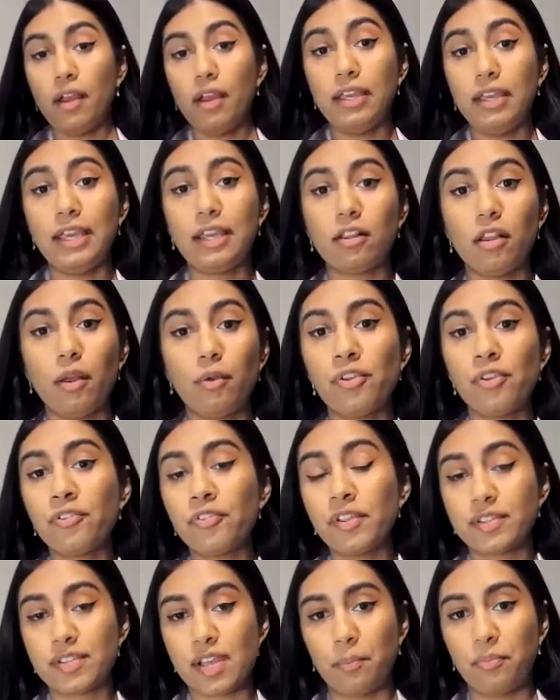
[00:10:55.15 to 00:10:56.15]
He closes
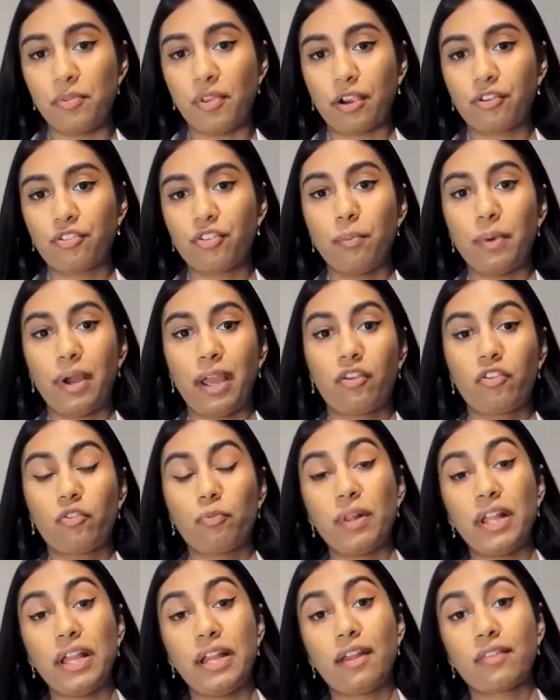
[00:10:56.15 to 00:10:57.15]
the subsection by
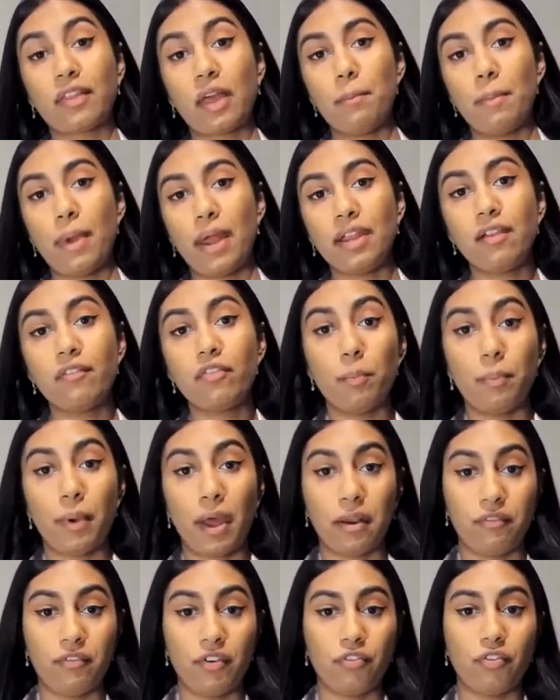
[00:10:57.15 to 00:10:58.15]
explaining that many of the
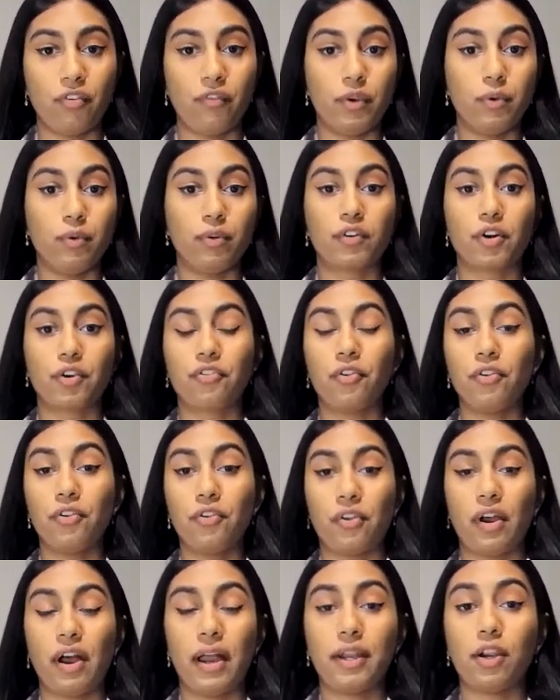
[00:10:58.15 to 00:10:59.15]
benefits of universal
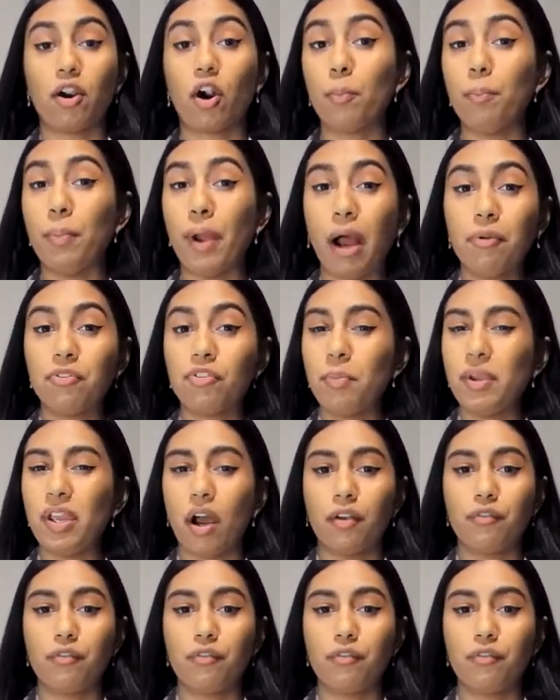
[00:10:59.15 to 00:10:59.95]
design are bound to be